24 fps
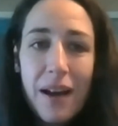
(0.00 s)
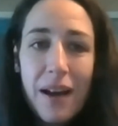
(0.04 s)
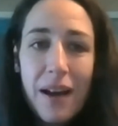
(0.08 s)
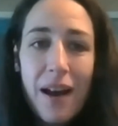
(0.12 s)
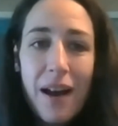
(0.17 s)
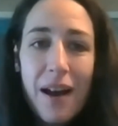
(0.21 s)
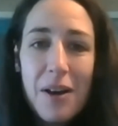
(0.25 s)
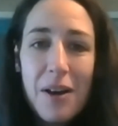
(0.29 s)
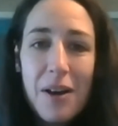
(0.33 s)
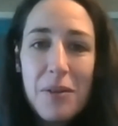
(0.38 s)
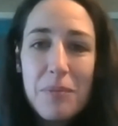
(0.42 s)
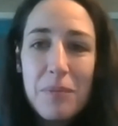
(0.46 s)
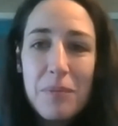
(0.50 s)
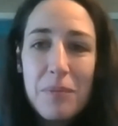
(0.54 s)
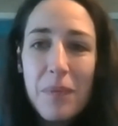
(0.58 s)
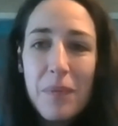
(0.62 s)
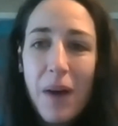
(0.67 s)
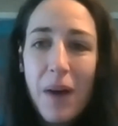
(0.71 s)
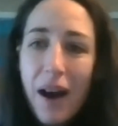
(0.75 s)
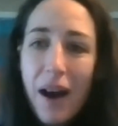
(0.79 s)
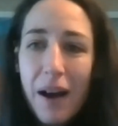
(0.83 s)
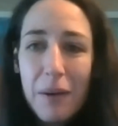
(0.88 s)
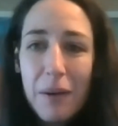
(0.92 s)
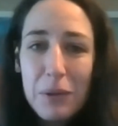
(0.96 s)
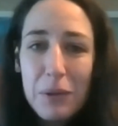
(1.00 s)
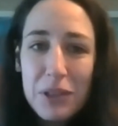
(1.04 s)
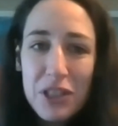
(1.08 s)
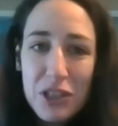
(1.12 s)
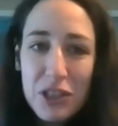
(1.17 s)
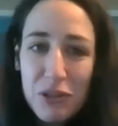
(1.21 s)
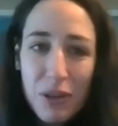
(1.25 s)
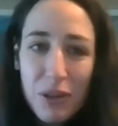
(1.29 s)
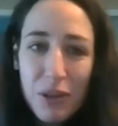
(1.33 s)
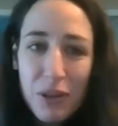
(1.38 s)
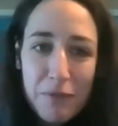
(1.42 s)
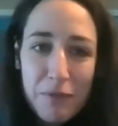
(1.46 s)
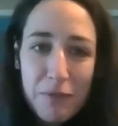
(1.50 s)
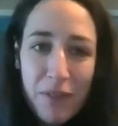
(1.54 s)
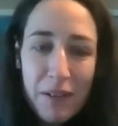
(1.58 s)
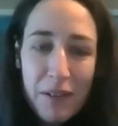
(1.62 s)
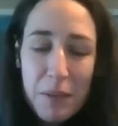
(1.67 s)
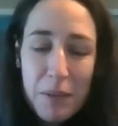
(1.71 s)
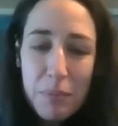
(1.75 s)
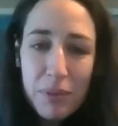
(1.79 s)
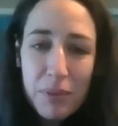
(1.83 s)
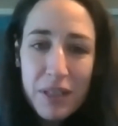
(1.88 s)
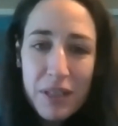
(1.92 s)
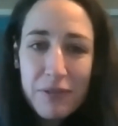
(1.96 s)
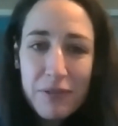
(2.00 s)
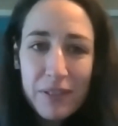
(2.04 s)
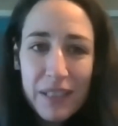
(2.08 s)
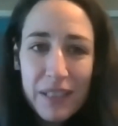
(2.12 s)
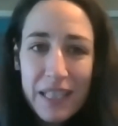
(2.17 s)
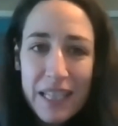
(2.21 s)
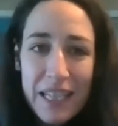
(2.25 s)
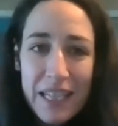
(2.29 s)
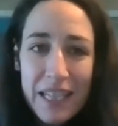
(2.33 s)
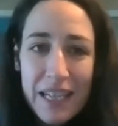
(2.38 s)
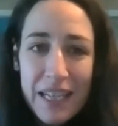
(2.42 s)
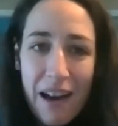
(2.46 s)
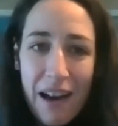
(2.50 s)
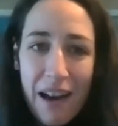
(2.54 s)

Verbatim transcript: Um, I will describe it very briefly.